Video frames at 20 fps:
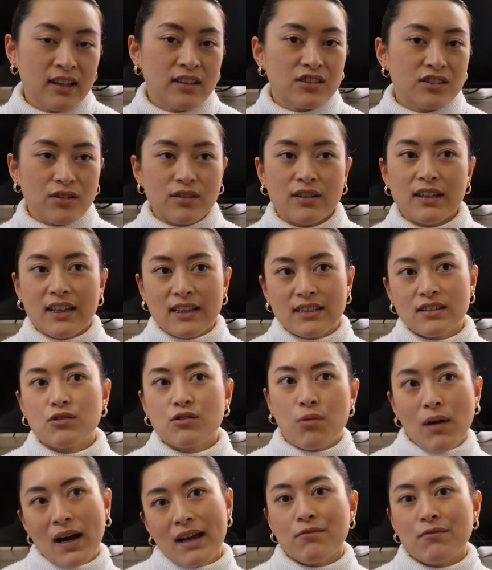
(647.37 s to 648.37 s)
So it's
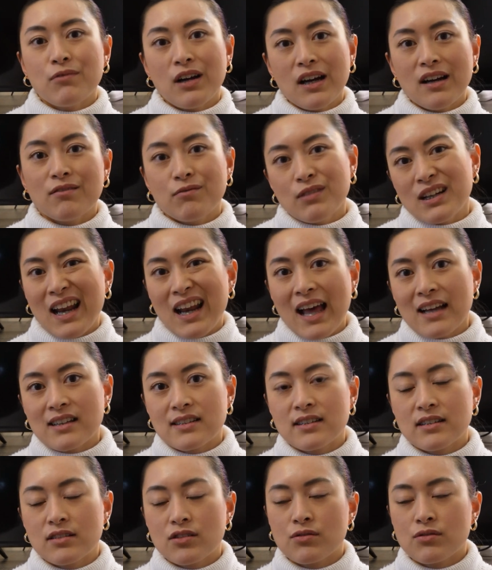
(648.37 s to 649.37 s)
quite a
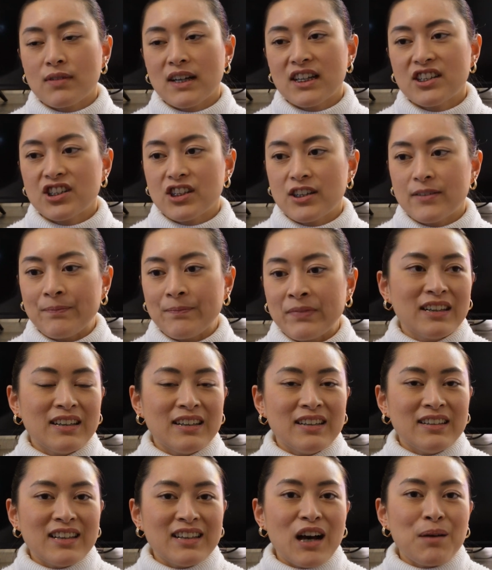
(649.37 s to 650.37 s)
relaxed situation.
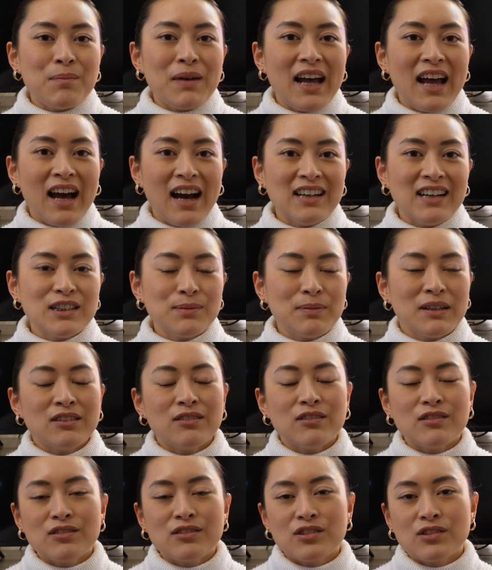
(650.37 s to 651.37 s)
Now, my husband
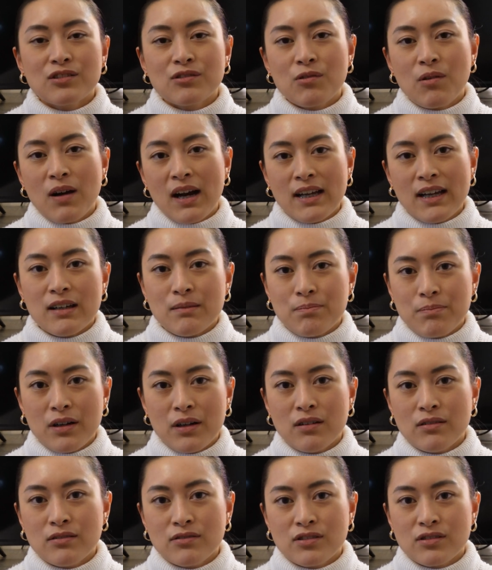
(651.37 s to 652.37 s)
also quite
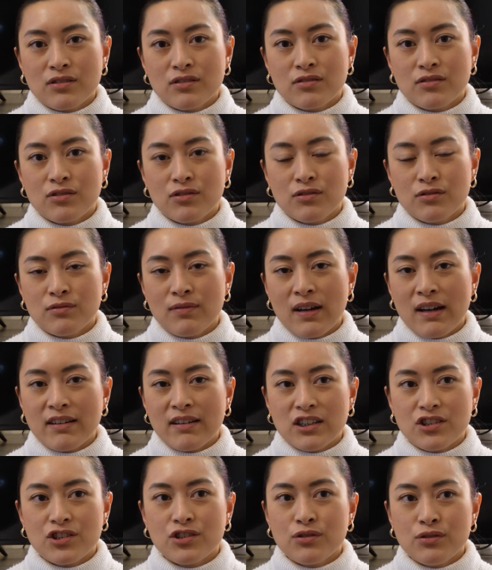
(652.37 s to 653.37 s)
opposed to
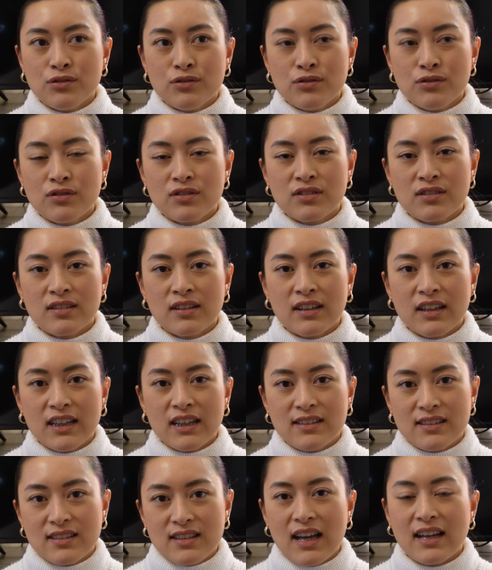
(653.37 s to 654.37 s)
wearing shoes
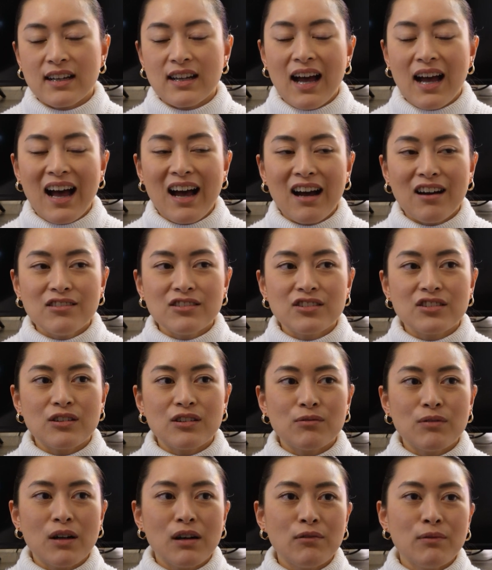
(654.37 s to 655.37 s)
inside the house.
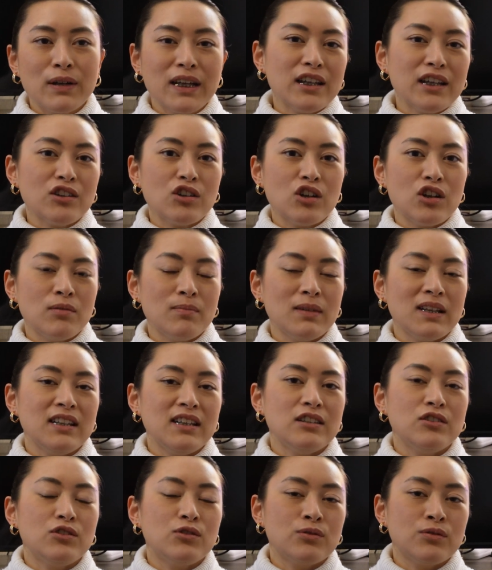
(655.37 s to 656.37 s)
So what we
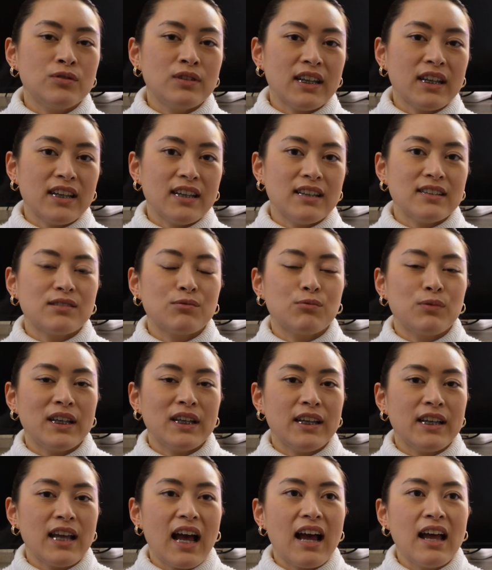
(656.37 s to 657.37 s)
normally do is
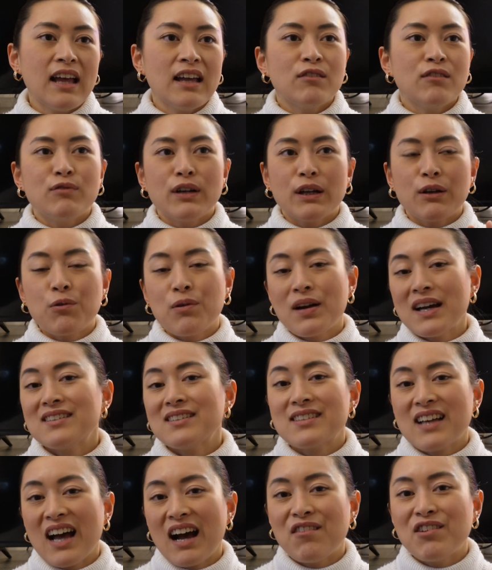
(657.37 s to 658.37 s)
we
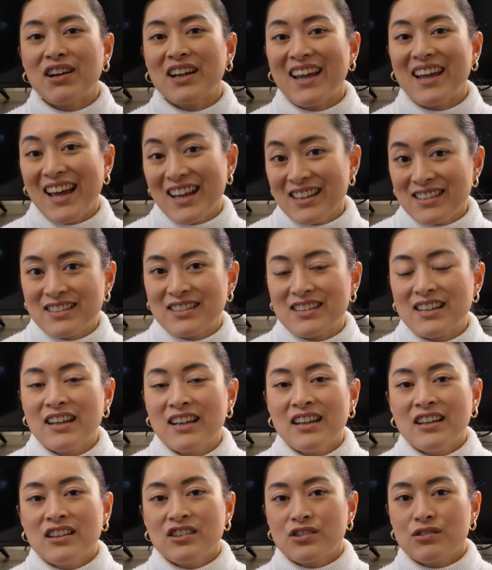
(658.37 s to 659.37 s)
request our guests
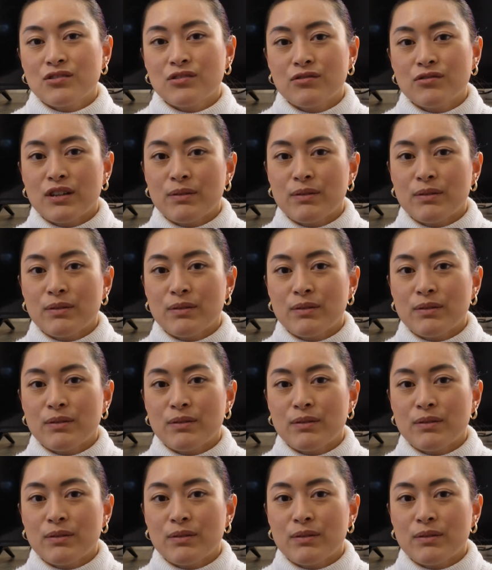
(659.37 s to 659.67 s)
to